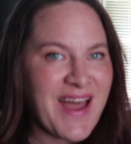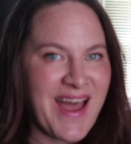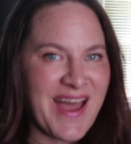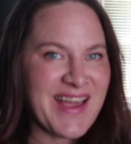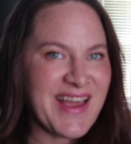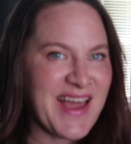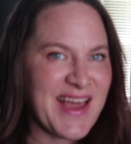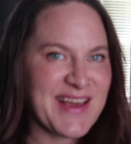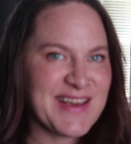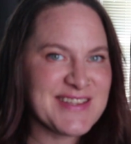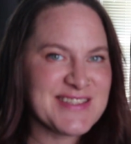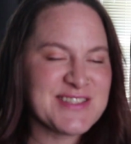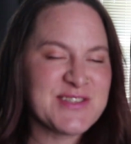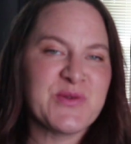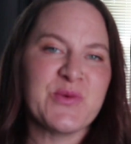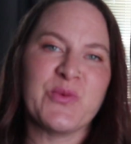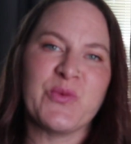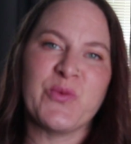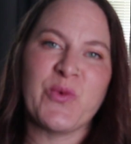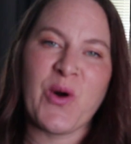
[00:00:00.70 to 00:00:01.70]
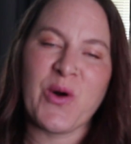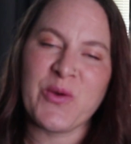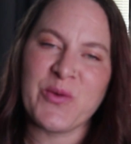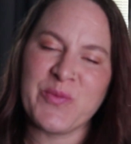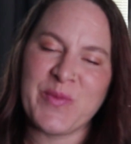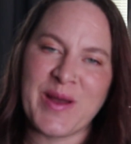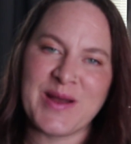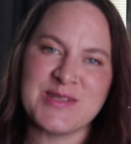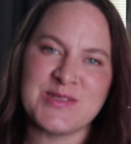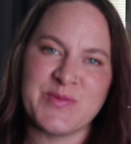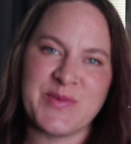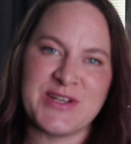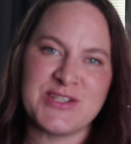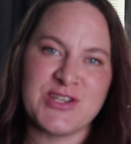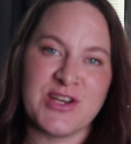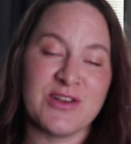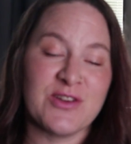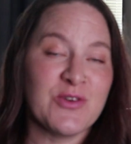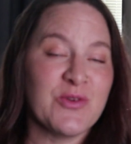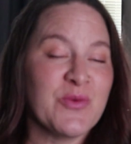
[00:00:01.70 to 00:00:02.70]
Hi guys, welcome back to my
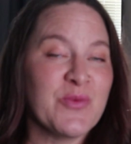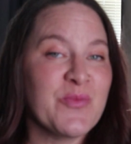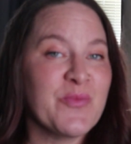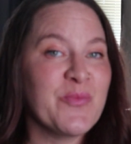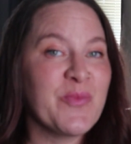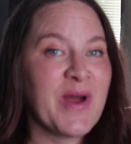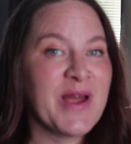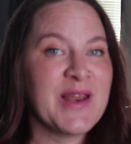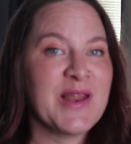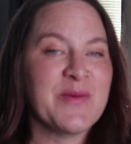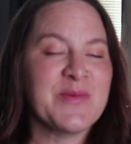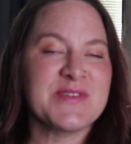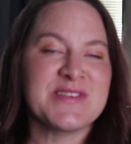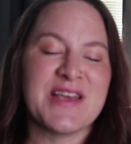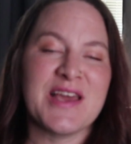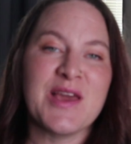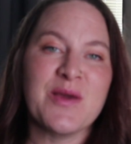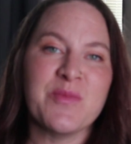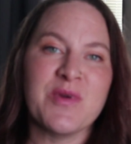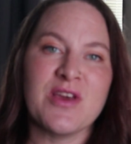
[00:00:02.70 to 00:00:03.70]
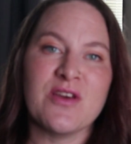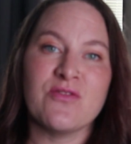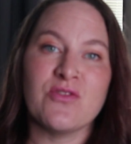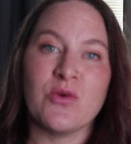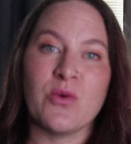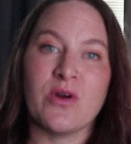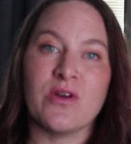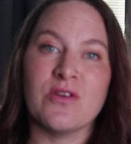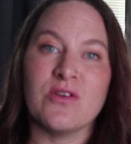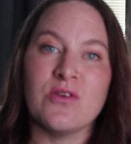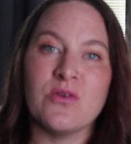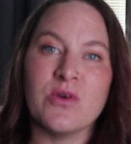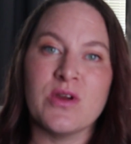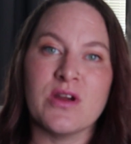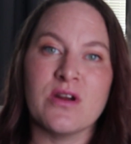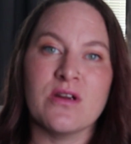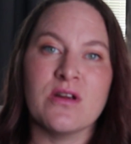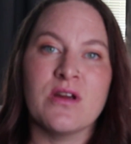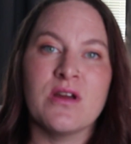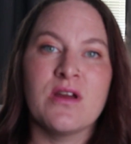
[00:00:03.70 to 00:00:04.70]
channel. My name is Amy. If you are new
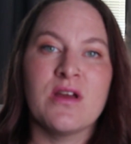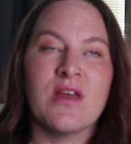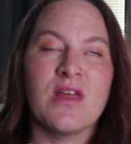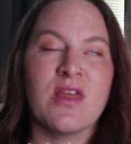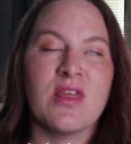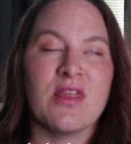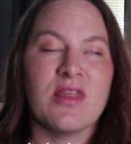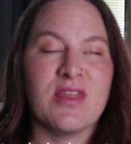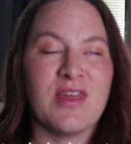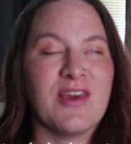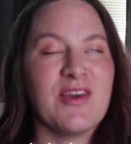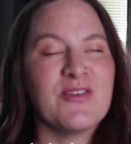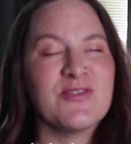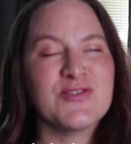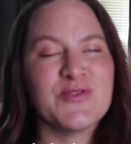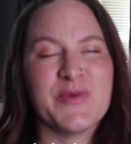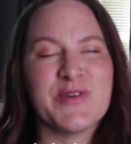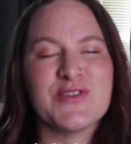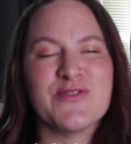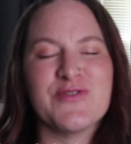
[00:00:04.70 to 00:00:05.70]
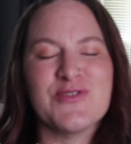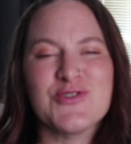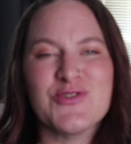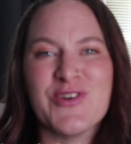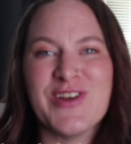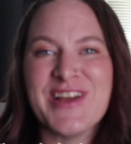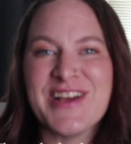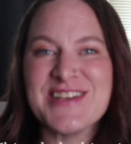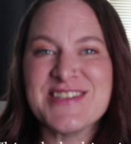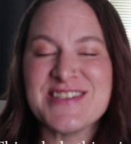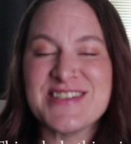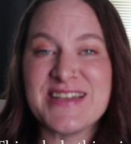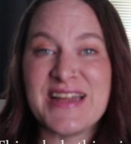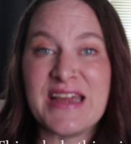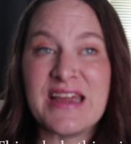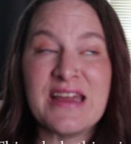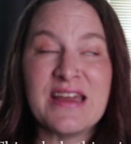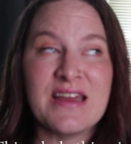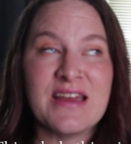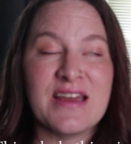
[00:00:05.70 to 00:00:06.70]
here, thank you so much for joining us
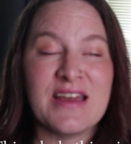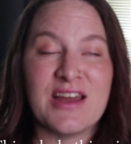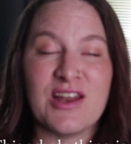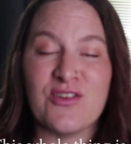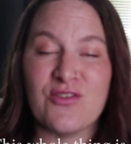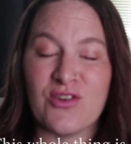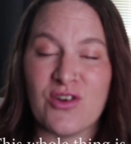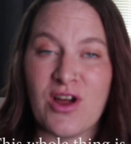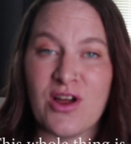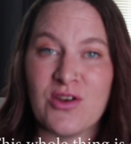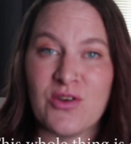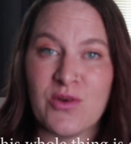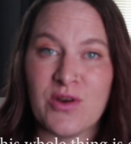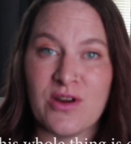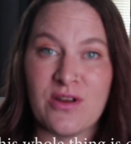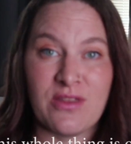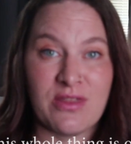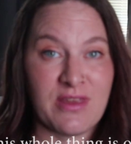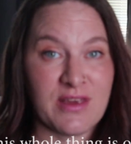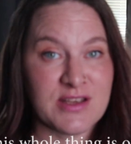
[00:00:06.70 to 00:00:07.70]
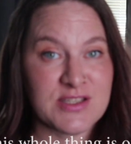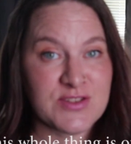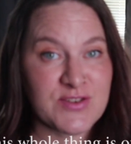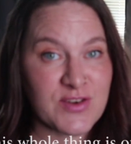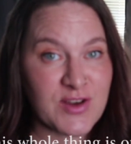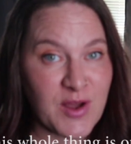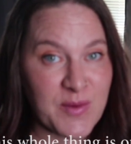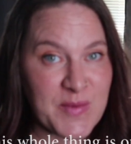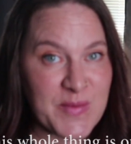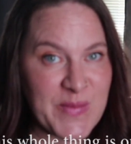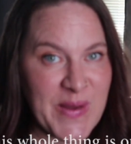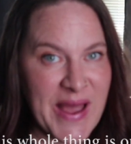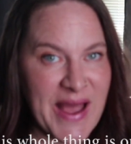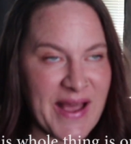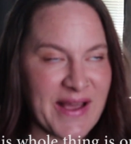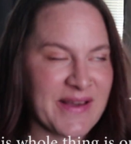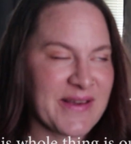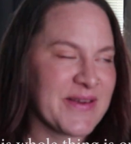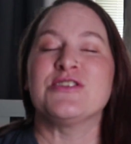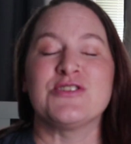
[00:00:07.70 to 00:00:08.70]
today. And if you're not new here, thanks for coming back.